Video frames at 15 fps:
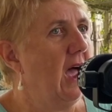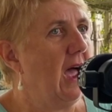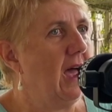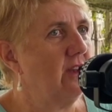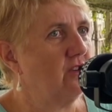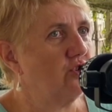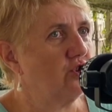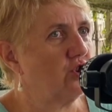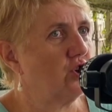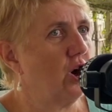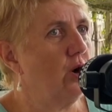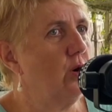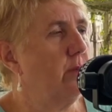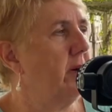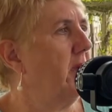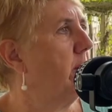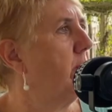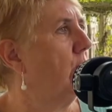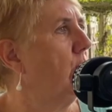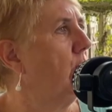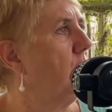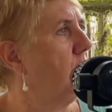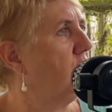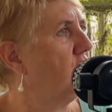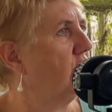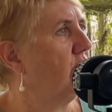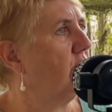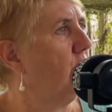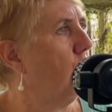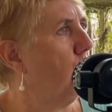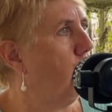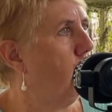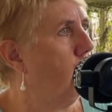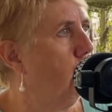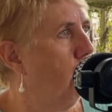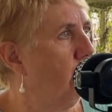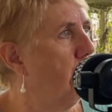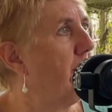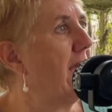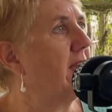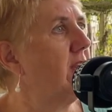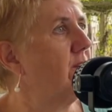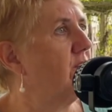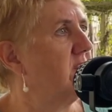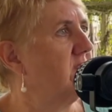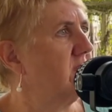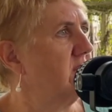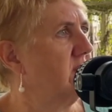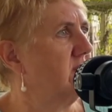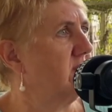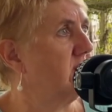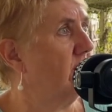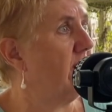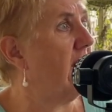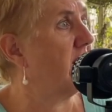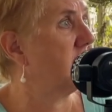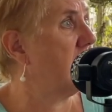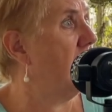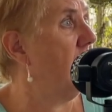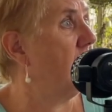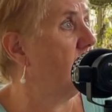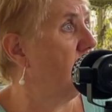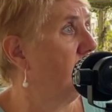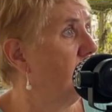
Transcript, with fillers: and to show people just the magnificence of our town